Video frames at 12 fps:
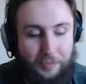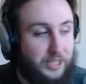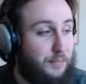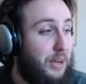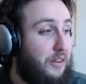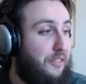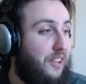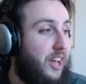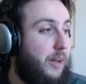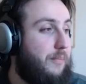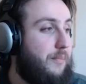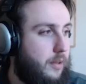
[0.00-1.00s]
Pale
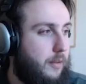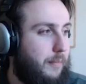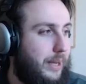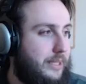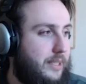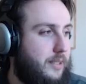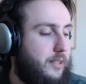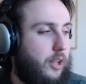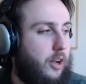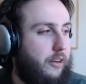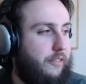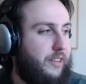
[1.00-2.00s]
Flame, best in
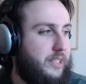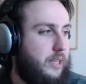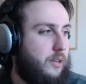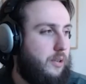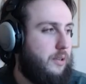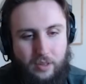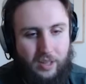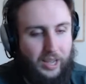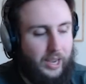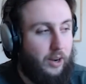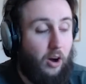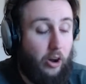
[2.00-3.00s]
slot physical,
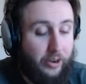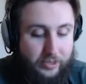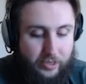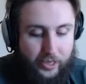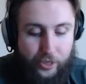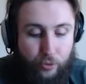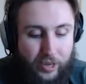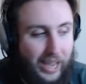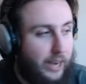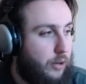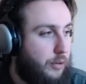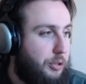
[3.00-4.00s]
and honestly, you
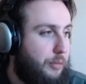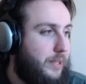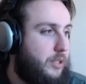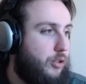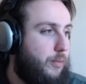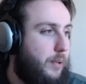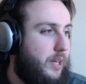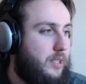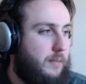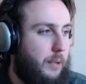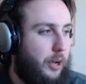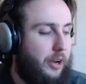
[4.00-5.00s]
can go 2-piece, 2-piece,
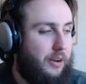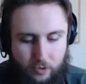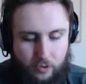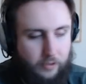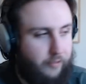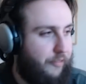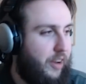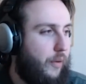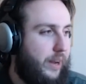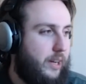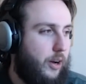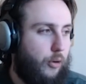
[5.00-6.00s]
but
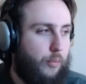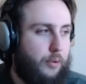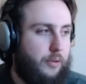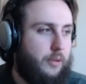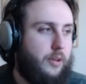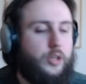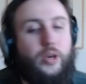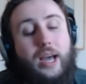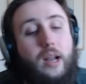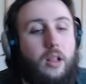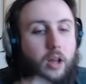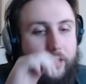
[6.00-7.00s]
very coat. You get
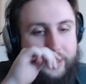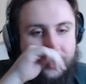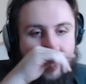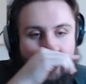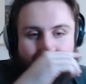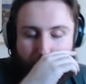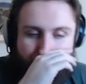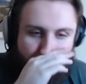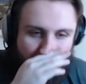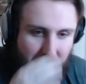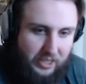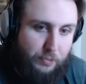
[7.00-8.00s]
a lot of stats out of
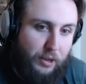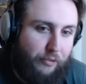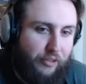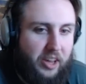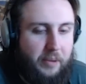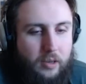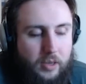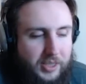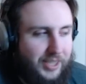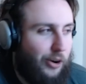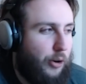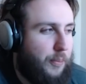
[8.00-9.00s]
4-piece Pale Flame,
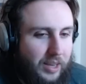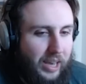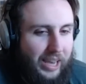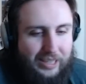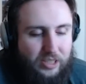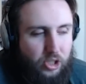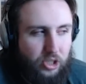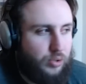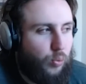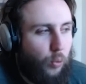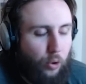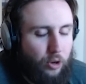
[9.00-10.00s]
so it's just
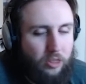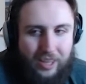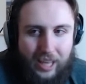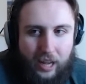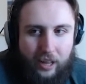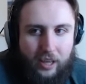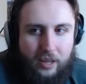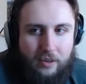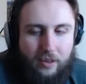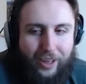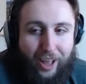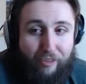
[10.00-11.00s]
worth getting
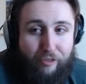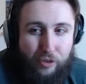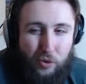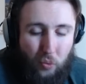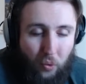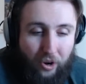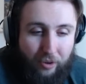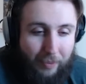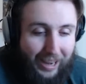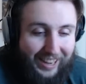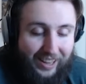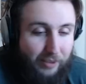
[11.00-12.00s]
if you want to
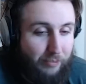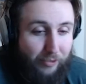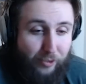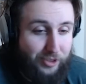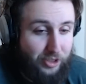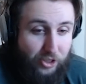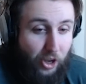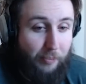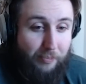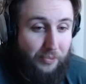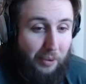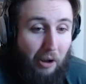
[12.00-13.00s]
main him for
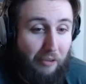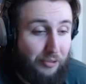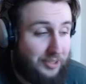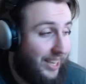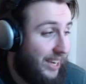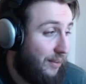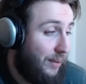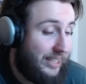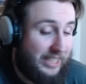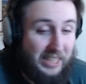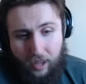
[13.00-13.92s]
some godforsaken reason.